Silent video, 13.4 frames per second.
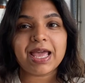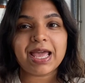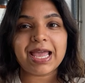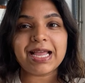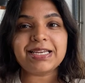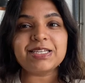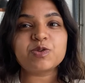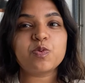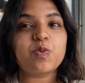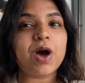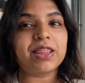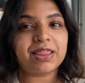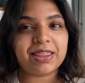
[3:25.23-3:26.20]
It is
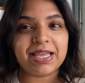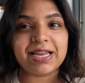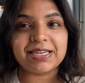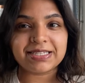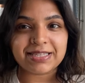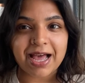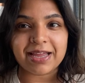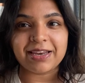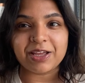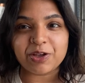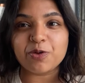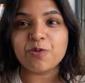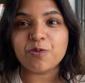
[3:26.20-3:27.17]
one thing
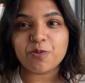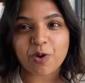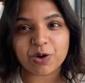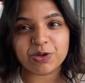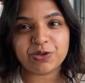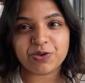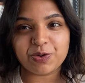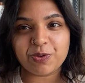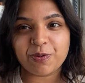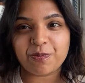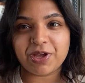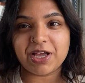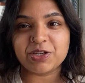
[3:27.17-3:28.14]
deciding you want to do a
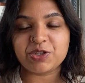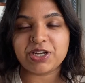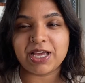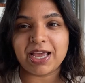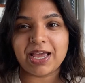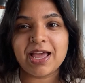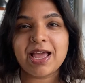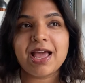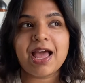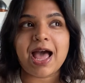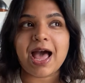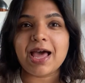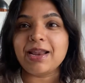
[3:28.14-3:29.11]
PhD,
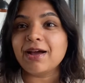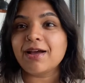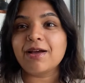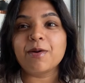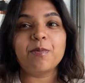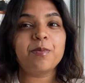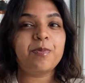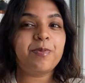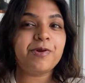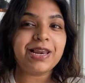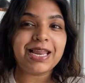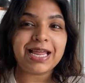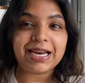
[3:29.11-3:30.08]
and a
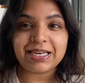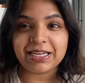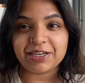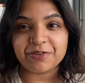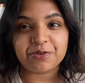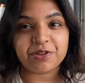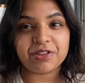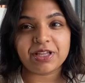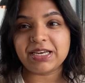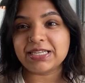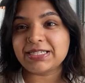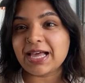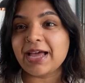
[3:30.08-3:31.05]
completely different
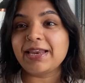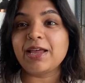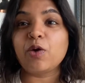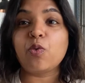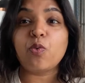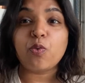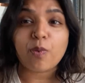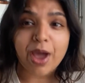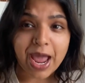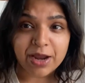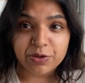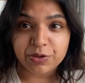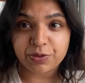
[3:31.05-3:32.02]
thing deciding
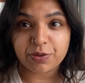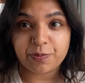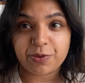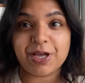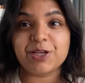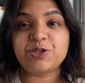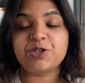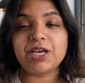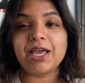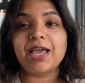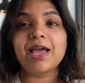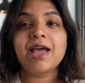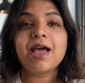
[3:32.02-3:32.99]
where to do a
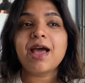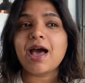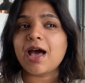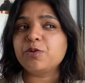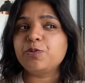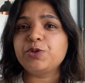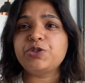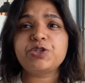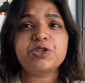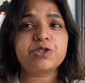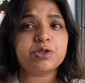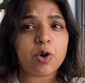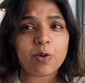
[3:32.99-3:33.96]
PhD. And with
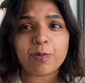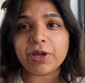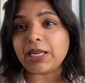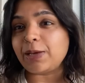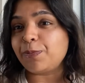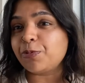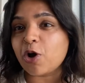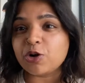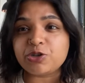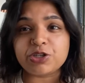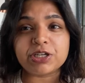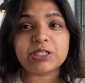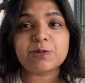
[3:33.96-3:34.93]
so many
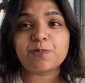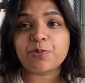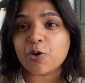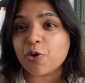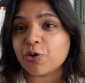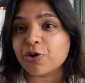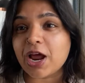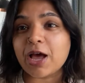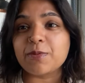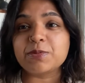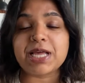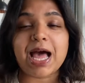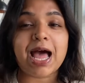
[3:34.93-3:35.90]
projects,
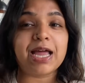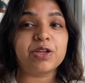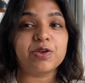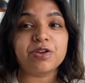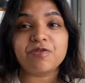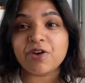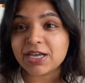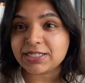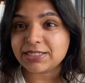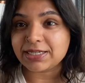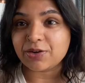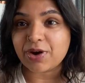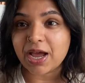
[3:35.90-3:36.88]
programs, and
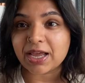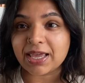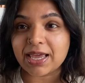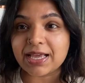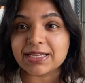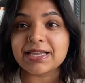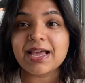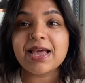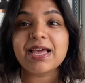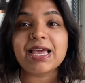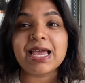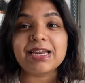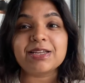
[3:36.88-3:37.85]
university rankings,
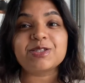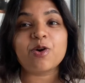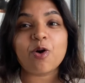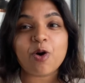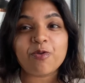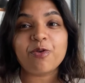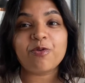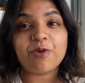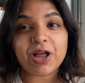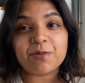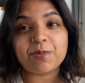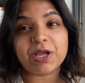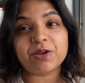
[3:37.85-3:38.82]
it is
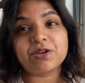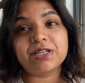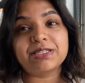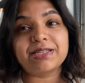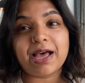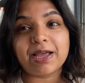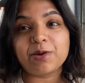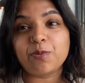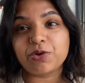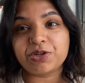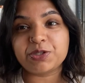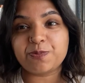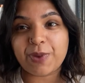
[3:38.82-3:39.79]
overwhelming to decide
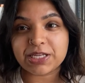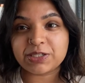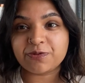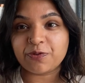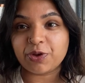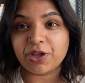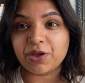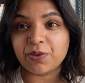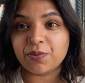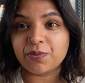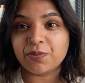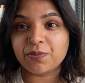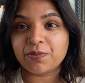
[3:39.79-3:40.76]
what is best for you.
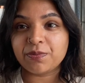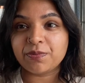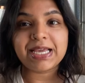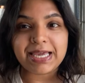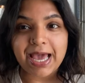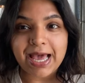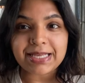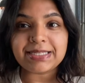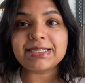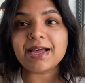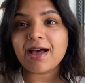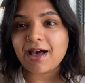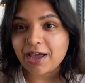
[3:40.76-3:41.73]
Yes,
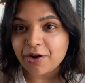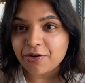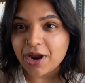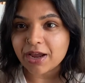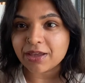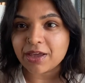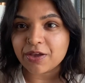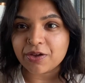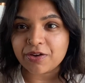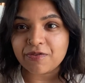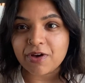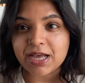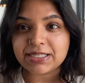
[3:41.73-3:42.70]
higher-ranking
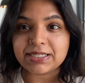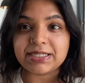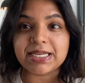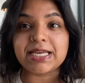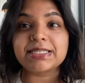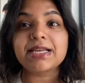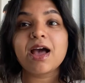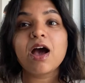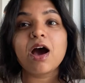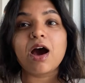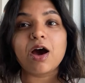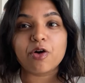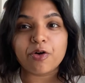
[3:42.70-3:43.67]
universities
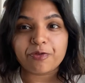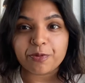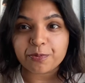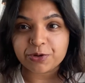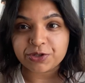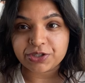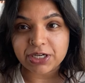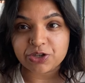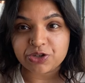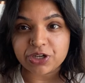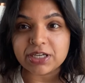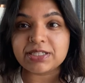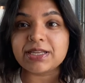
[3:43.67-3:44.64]
are often
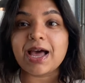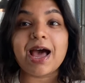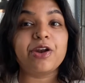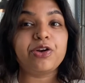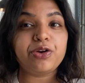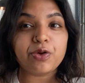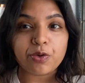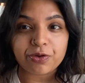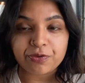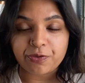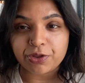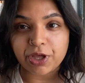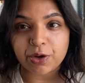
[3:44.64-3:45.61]
prestigious and known
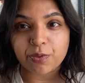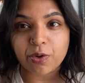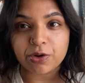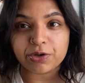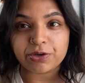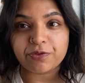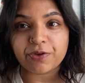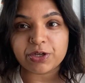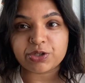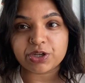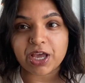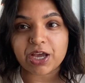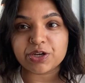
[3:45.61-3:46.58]
for their quality of
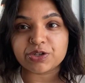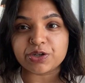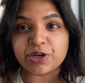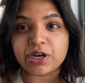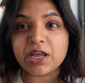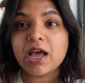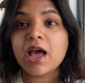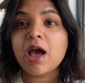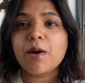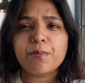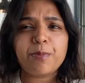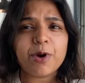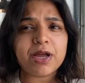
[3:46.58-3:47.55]
education,
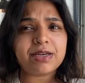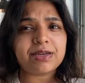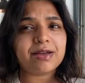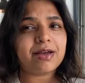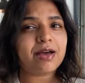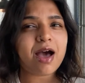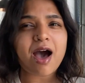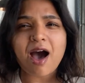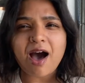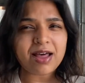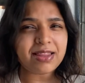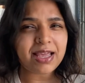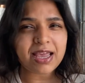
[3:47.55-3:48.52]
but
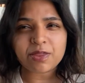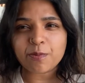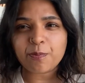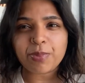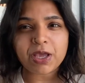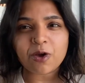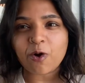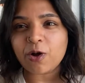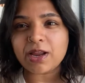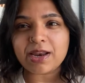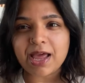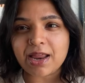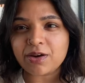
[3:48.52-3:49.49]
are they the be-all
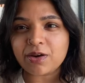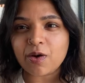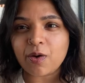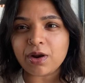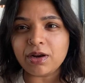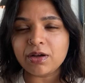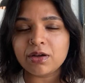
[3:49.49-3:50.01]
and end-all?